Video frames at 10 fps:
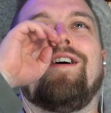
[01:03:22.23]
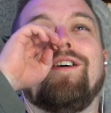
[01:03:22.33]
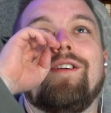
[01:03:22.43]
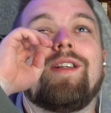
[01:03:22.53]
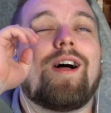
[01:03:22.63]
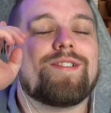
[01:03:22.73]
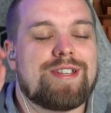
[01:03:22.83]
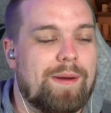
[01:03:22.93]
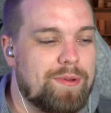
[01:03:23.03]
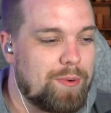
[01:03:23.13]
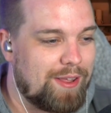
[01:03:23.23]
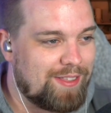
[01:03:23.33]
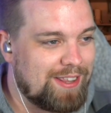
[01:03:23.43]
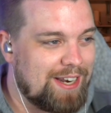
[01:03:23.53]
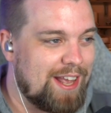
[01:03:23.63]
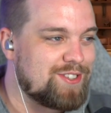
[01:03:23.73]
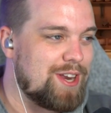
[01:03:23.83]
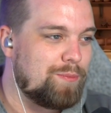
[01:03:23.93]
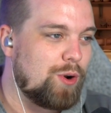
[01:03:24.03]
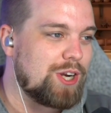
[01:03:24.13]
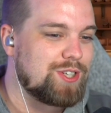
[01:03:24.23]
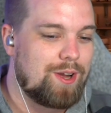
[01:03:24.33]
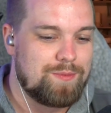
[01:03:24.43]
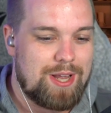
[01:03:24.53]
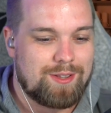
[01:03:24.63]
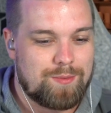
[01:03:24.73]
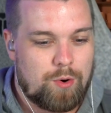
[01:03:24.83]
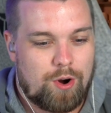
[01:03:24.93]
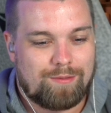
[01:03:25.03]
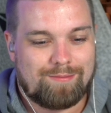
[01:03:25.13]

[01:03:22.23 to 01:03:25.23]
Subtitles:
Last chapter, but I think the next chapter actually comes out tomorrow.